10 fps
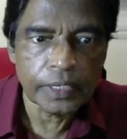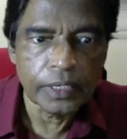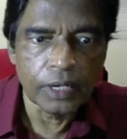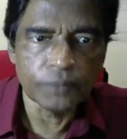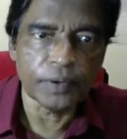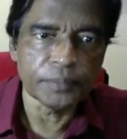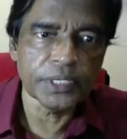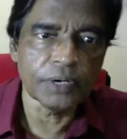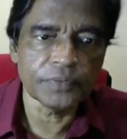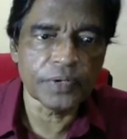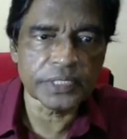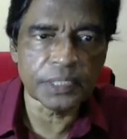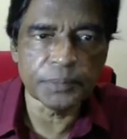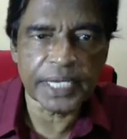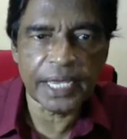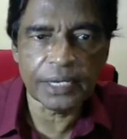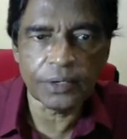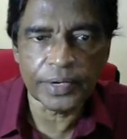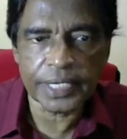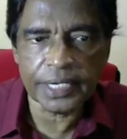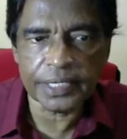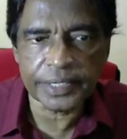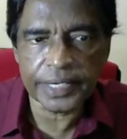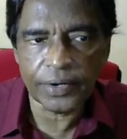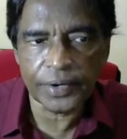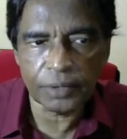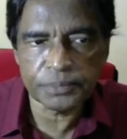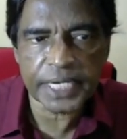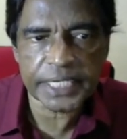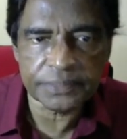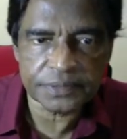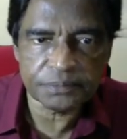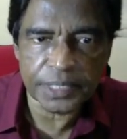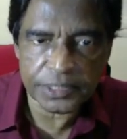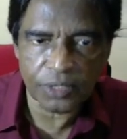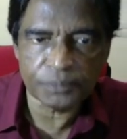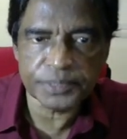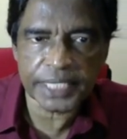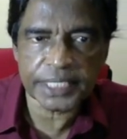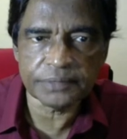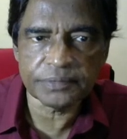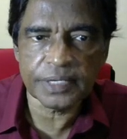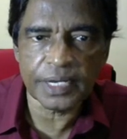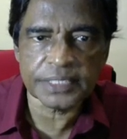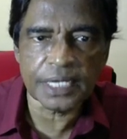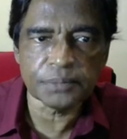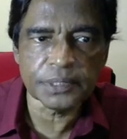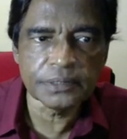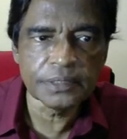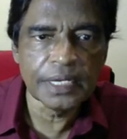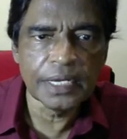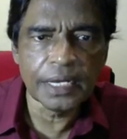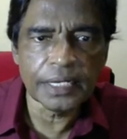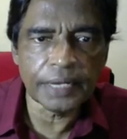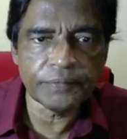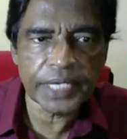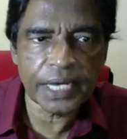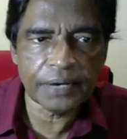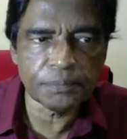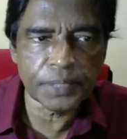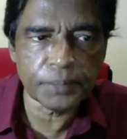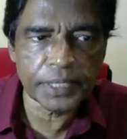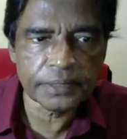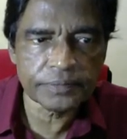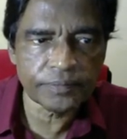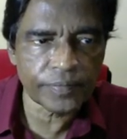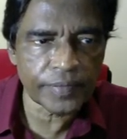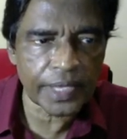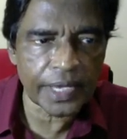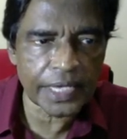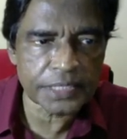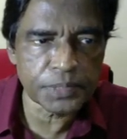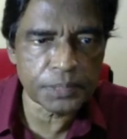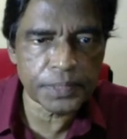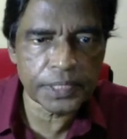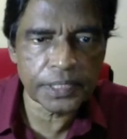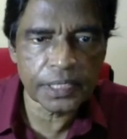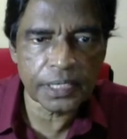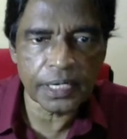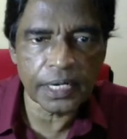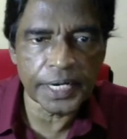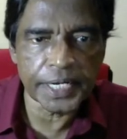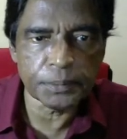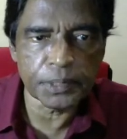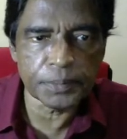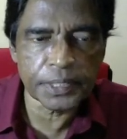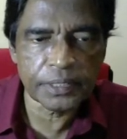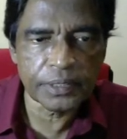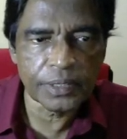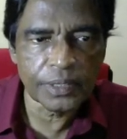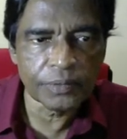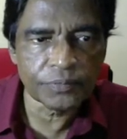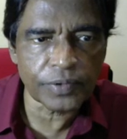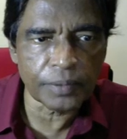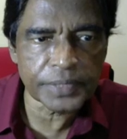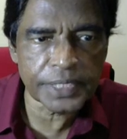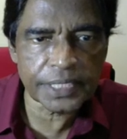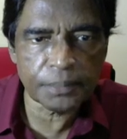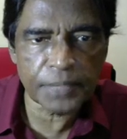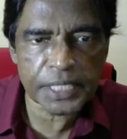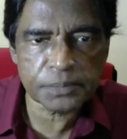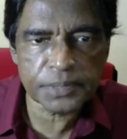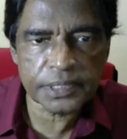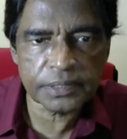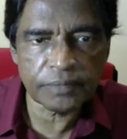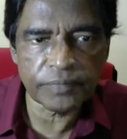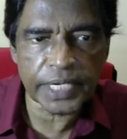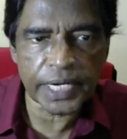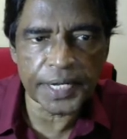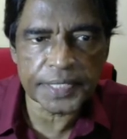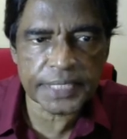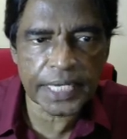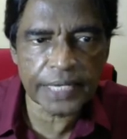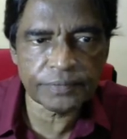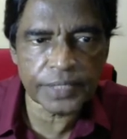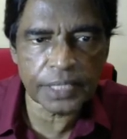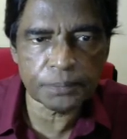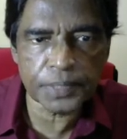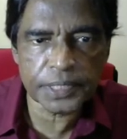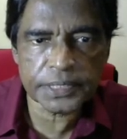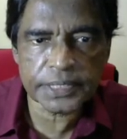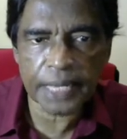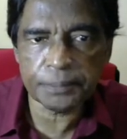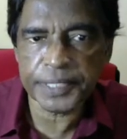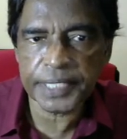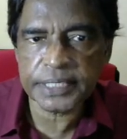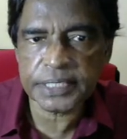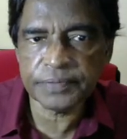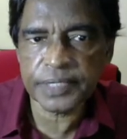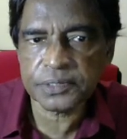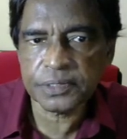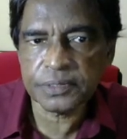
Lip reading: From here, of course, it can create a lot of objectives based on objective. Example, that we have BP, SBP, DBP. From here, the measurements, we can decide whether the person's hypertensive, yes or no.